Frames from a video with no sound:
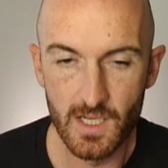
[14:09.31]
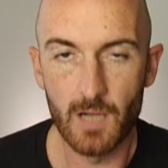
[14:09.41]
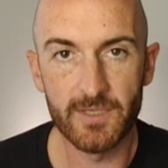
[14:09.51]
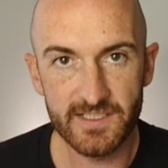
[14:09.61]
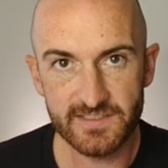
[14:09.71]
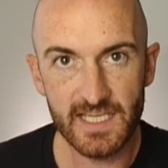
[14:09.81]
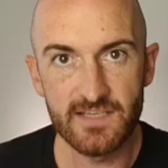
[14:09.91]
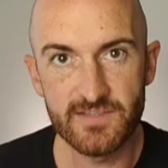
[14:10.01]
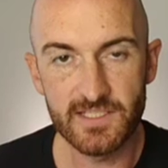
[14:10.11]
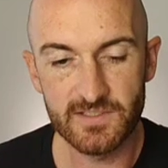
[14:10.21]
I'm going to
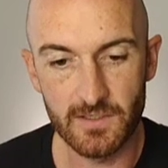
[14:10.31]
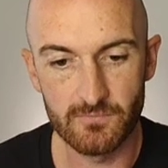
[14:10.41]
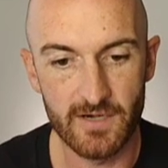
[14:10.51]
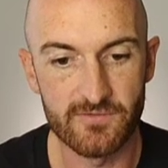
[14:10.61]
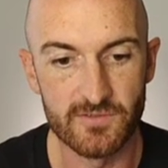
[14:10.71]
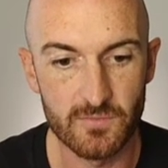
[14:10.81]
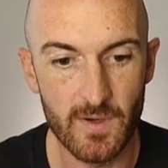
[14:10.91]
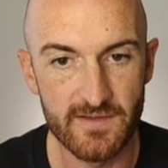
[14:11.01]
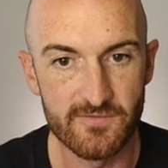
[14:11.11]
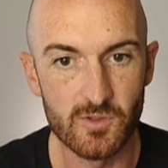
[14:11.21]
save this reference
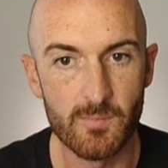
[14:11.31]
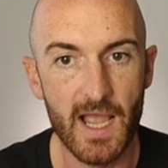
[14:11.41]
waveform,